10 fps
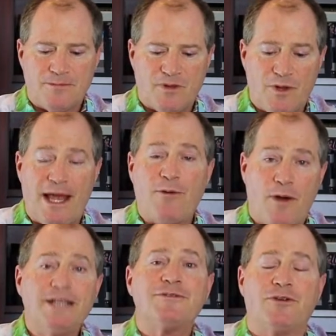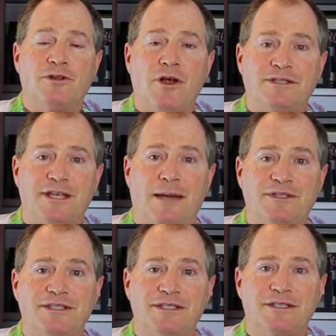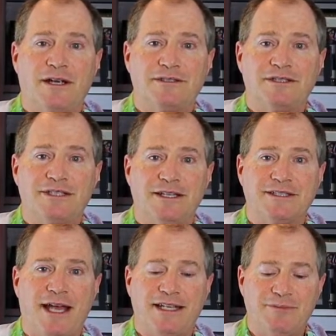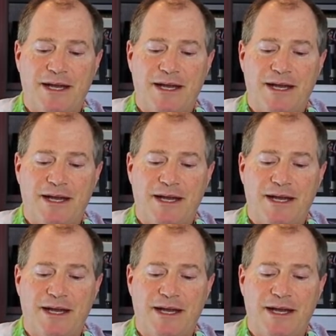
Well, I was for a long time just in charge of the sales guys,